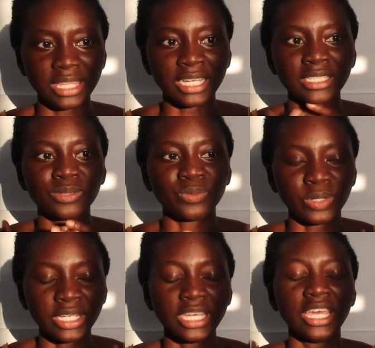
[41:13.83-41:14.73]
That's
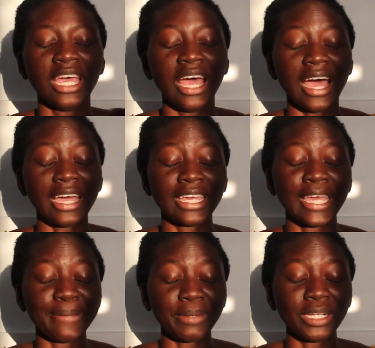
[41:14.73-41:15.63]
what I
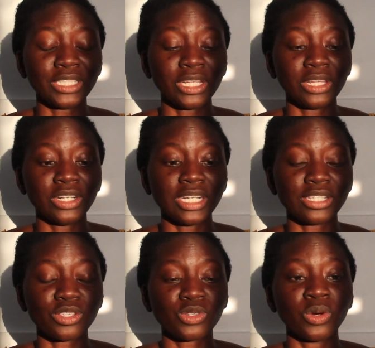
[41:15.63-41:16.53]
came here to learn
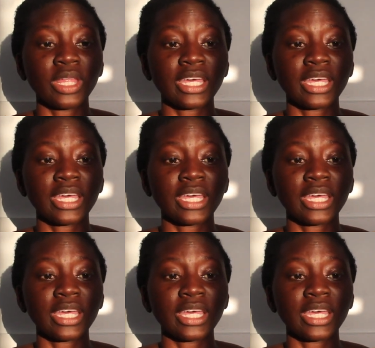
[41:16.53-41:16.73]
as a soul.